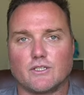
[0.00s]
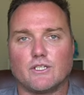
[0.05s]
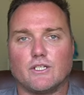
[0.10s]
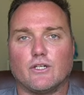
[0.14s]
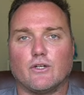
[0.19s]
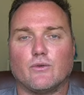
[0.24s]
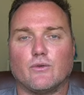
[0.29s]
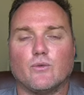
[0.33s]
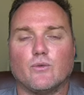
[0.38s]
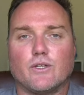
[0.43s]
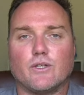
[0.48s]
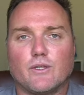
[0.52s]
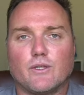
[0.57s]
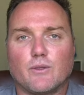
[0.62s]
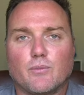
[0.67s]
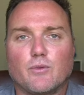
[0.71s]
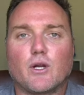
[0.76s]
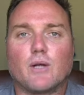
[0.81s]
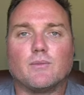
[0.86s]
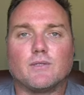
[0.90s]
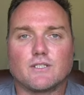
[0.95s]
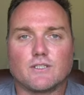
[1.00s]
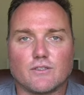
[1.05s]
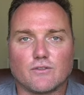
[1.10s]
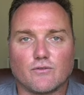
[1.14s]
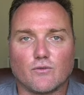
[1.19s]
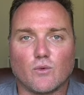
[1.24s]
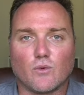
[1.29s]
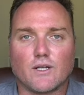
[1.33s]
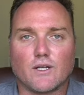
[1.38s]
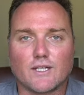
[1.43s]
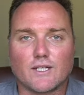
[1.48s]
you know really the premise of
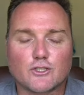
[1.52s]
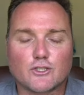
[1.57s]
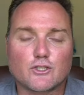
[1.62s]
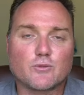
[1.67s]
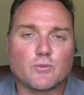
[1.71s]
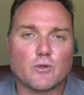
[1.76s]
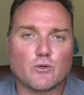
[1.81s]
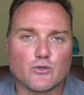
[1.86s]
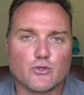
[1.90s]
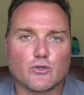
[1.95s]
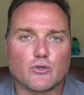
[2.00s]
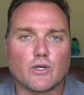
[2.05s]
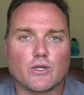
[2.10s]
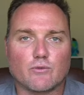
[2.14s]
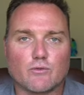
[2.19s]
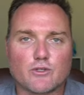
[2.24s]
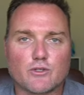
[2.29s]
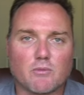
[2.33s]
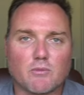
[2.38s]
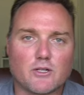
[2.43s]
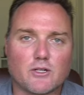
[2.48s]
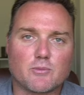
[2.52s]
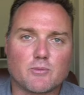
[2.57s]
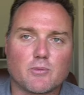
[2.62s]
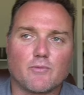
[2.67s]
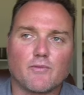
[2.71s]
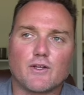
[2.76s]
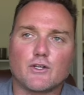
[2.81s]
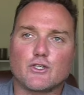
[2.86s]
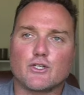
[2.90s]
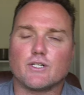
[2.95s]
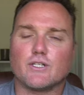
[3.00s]
what exposure and response
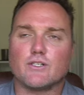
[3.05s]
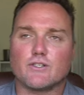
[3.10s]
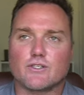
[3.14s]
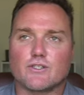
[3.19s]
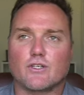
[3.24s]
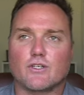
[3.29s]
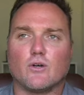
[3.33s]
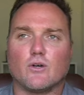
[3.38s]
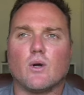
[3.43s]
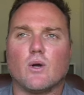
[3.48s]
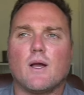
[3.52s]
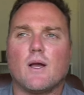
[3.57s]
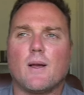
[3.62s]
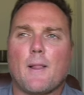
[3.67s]
prevention is so